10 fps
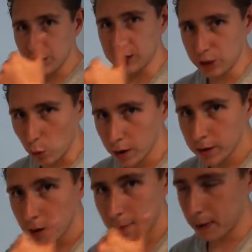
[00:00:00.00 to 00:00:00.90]
Stage
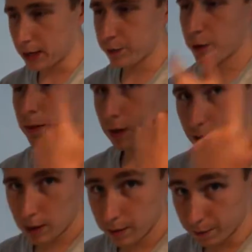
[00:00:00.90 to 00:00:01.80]
one, page view,
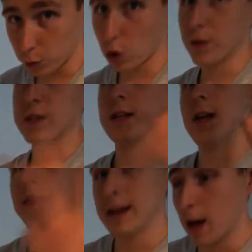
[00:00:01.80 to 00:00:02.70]
view
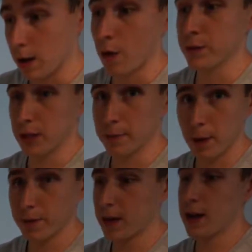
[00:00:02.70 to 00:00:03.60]
content, and then obviously
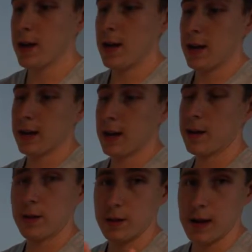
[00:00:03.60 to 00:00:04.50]
above that,
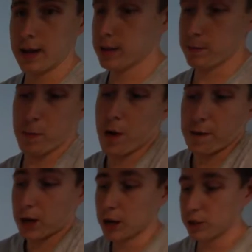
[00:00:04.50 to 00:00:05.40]
again, the next
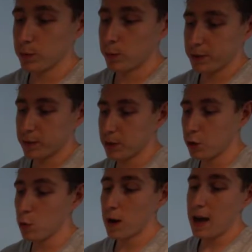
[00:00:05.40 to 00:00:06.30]
perfect customer would be somebody
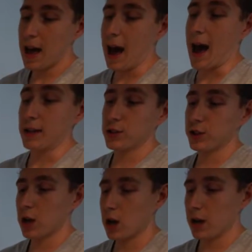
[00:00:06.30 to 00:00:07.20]
who adds
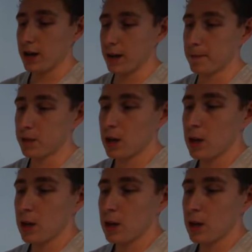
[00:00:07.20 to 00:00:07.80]
to cart here.